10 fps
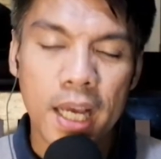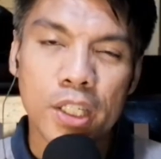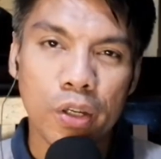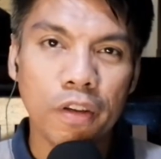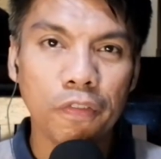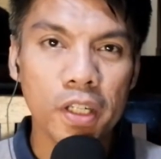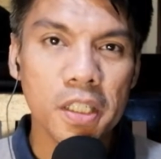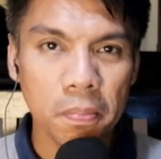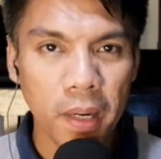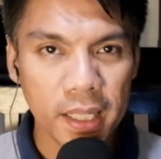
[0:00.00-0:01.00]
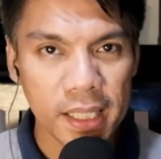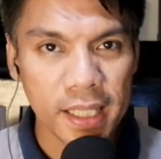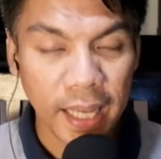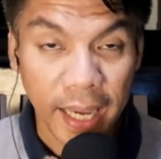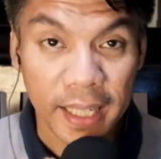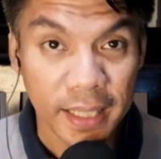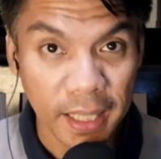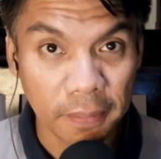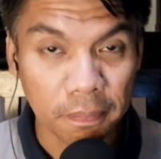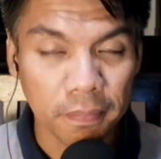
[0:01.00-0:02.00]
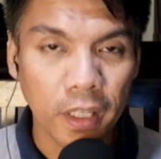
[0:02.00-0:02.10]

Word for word: So the first part is the heading,